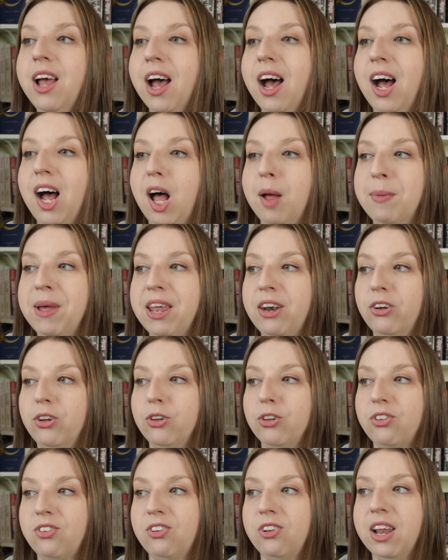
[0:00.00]
Um,
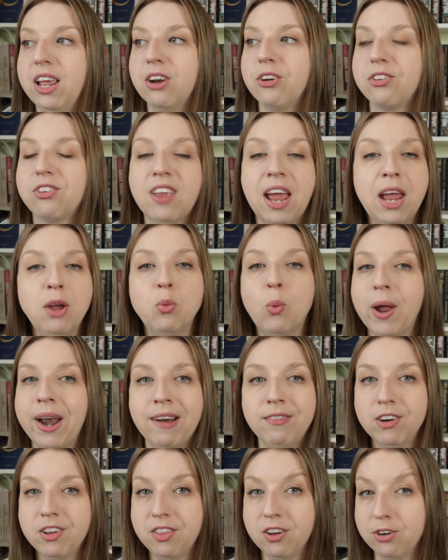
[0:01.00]
it'll, it'll say
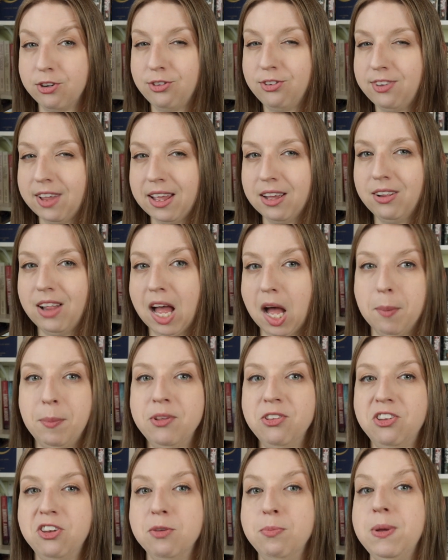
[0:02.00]
whatever their sale
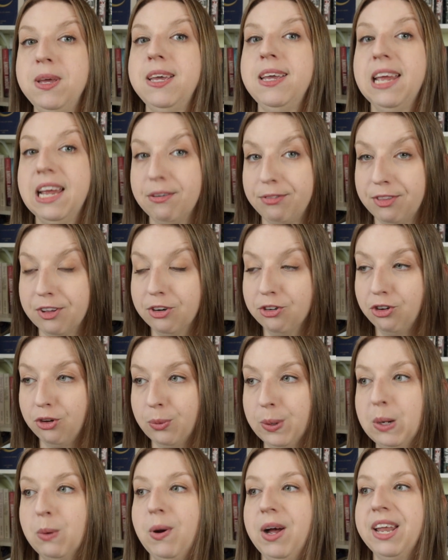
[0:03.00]
happens to be if they're
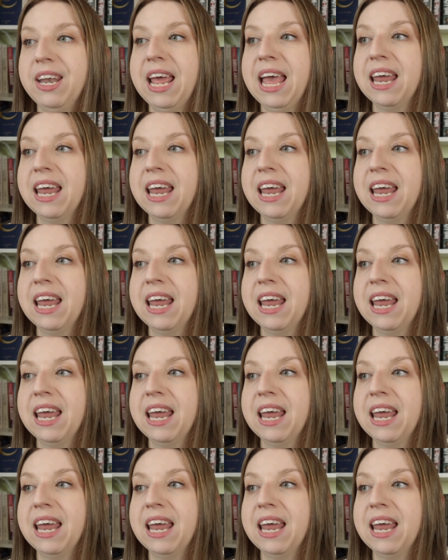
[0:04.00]
doing one.